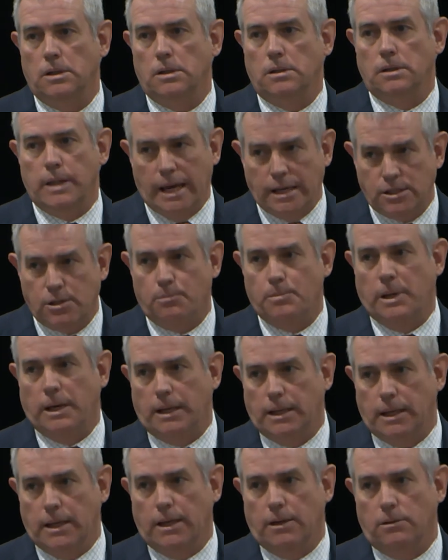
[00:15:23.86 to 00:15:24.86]
That's a
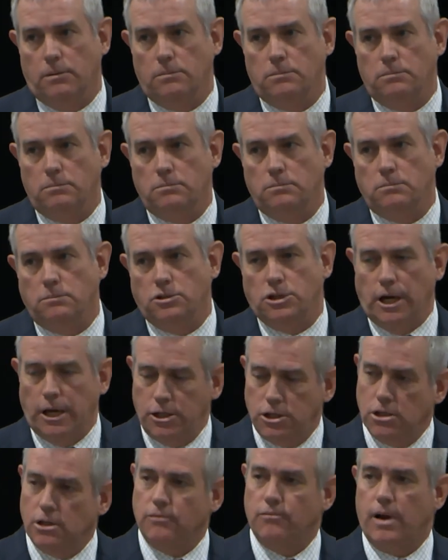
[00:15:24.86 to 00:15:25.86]
big deal.
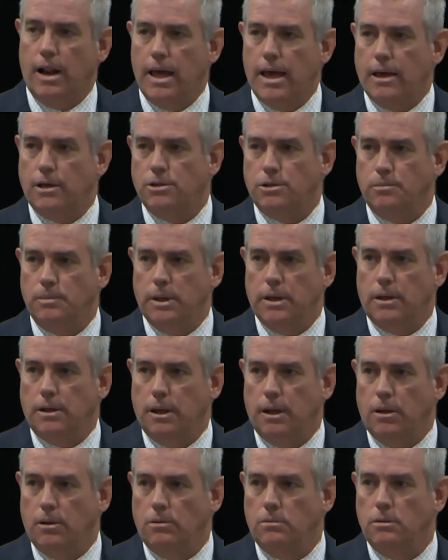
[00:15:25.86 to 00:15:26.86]
Changing the flag's a big
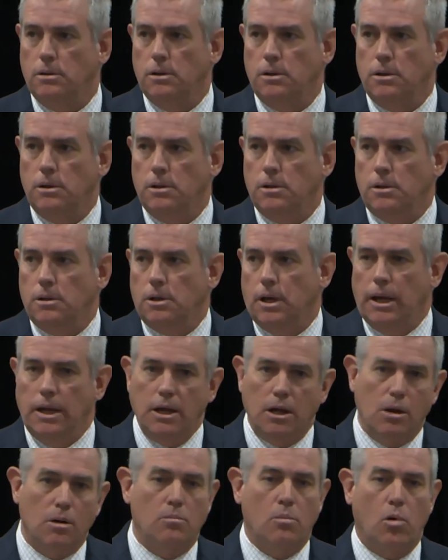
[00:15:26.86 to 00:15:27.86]
deal.
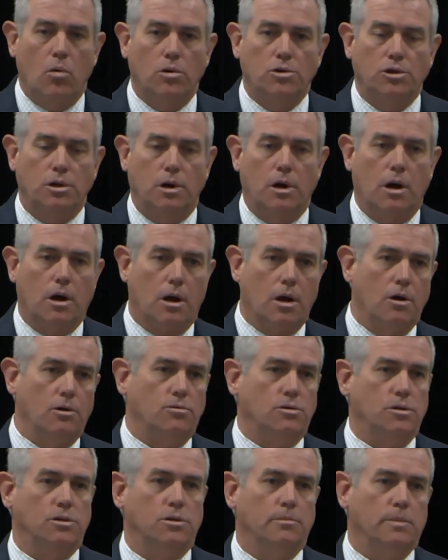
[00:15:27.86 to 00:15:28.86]
Ending abortion in our
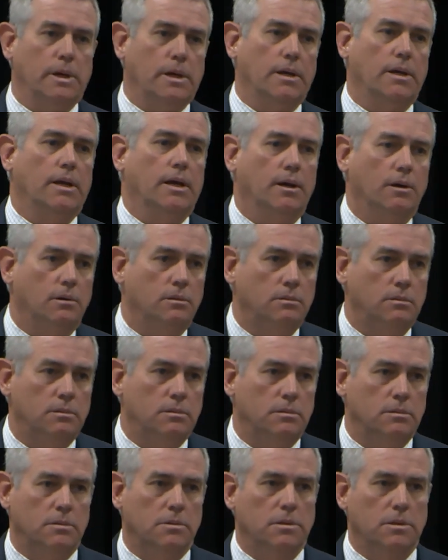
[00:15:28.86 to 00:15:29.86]
country is a big deal.
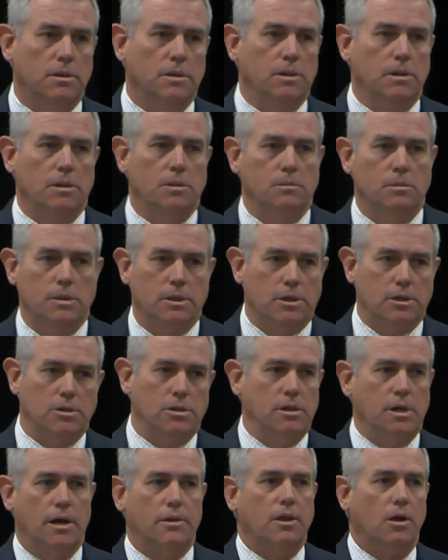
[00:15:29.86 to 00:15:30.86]
But there's
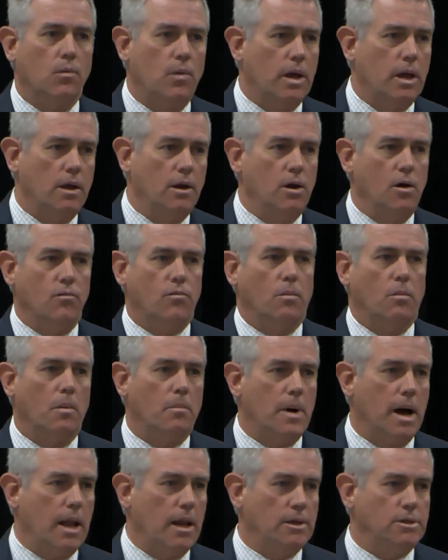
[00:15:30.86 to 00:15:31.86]
nothing we can do from a
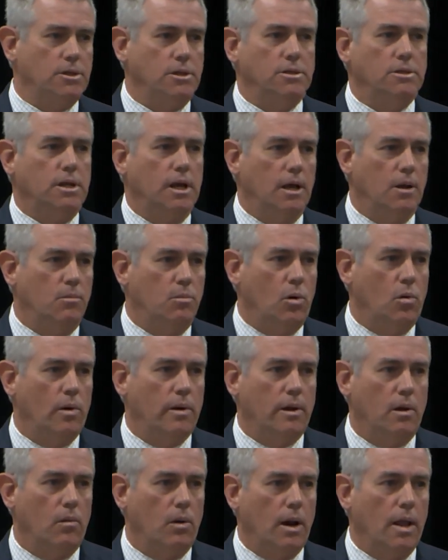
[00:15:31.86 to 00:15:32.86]
policy
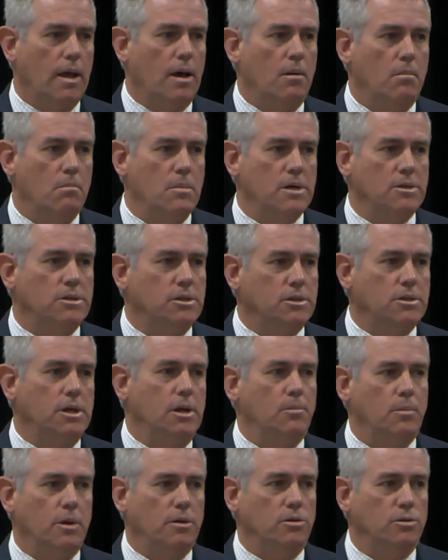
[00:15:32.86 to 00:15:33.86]
standpoint that will help
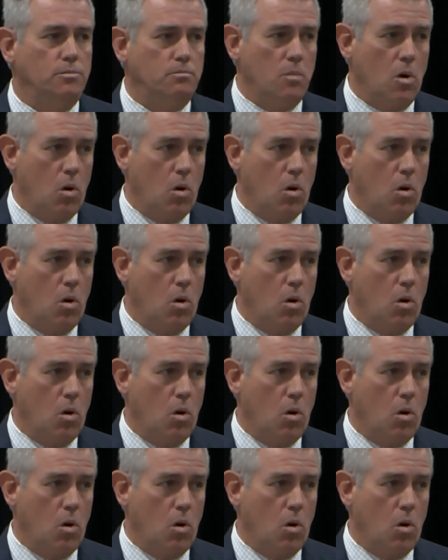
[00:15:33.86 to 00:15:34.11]
Mississippians